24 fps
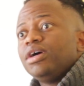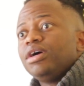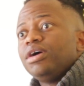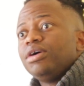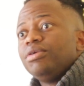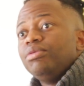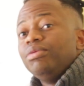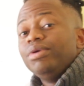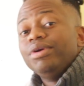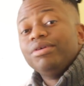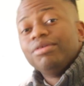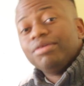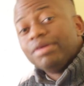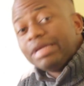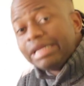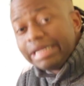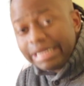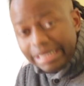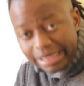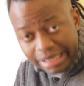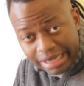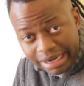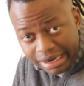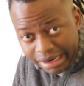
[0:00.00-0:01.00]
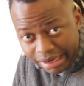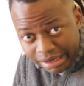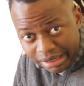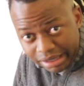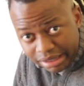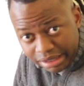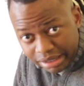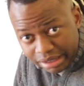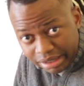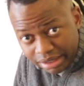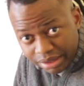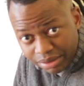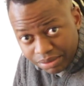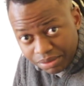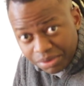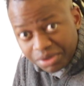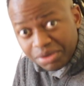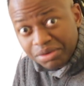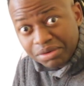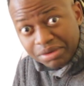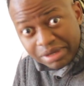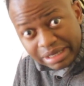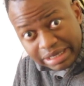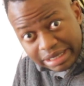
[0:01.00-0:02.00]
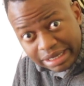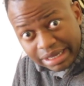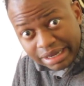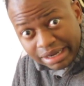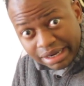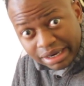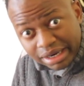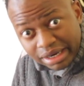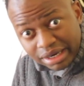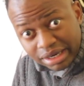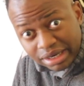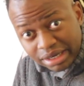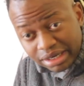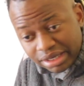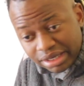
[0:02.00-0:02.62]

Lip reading: we really are. We really are.